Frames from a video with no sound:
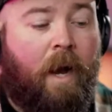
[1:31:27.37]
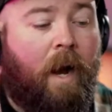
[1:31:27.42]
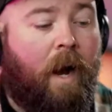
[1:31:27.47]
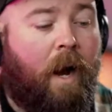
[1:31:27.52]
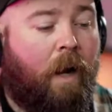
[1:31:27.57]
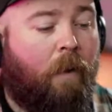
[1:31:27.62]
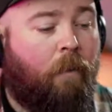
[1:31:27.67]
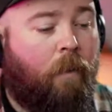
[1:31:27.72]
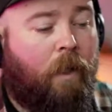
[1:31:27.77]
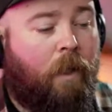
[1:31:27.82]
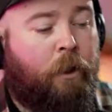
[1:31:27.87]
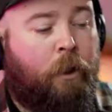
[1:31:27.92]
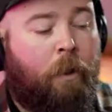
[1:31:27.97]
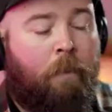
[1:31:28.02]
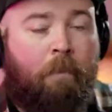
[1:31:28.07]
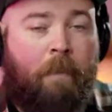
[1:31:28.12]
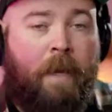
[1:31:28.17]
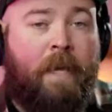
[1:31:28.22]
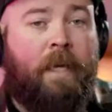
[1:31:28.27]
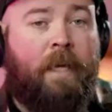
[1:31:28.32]
I watch
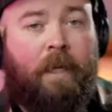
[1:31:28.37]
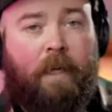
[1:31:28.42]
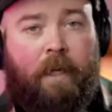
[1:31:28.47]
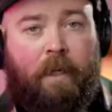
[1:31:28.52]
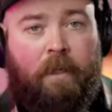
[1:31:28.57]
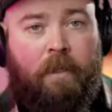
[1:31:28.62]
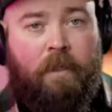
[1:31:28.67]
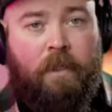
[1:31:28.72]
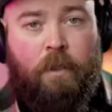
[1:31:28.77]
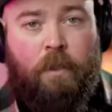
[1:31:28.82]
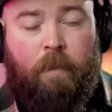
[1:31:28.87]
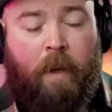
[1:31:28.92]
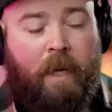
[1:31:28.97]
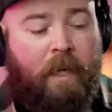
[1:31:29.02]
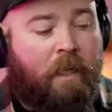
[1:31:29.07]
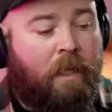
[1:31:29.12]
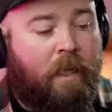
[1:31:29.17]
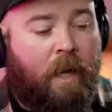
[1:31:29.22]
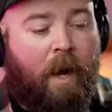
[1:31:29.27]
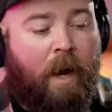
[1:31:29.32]
Making It
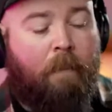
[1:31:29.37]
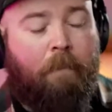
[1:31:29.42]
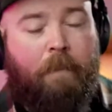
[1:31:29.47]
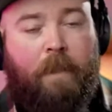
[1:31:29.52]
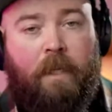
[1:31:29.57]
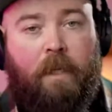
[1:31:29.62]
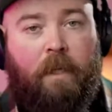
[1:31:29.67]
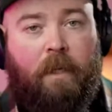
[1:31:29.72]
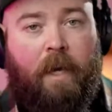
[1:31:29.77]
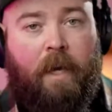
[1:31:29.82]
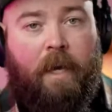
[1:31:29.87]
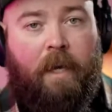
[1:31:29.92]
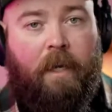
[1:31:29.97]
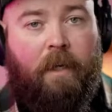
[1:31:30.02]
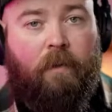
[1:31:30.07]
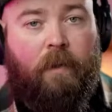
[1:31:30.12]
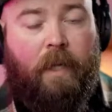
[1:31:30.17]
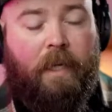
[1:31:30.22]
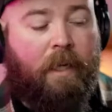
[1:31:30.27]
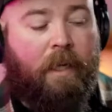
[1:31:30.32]
despite not being a
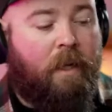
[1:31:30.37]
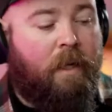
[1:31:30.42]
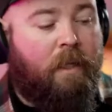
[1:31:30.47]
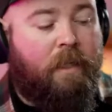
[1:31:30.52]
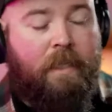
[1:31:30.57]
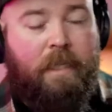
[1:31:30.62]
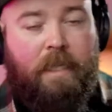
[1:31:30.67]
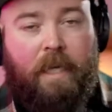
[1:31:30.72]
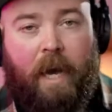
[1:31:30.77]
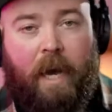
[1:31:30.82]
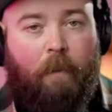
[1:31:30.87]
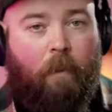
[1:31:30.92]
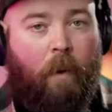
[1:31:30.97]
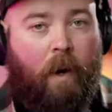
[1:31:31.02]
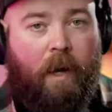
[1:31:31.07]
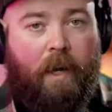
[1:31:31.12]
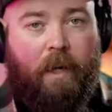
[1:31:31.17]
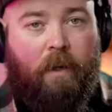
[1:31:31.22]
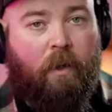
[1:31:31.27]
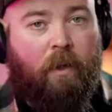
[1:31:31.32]
like
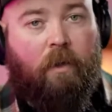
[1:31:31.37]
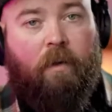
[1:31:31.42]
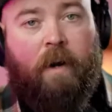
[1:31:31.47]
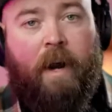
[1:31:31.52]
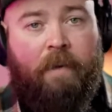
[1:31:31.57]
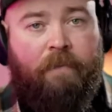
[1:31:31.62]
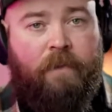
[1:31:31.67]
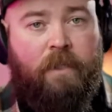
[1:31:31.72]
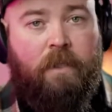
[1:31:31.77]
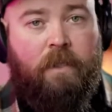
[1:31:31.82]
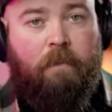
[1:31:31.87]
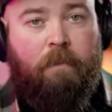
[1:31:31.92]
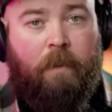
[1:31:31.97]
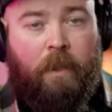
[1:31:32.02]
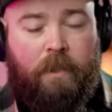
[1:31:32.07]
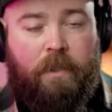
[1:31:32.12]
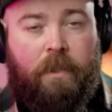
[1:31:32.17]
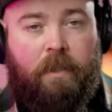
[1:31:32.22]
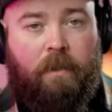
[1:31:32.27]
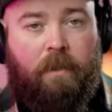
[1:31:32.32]
DIY or crafts
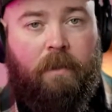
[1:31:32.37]
person,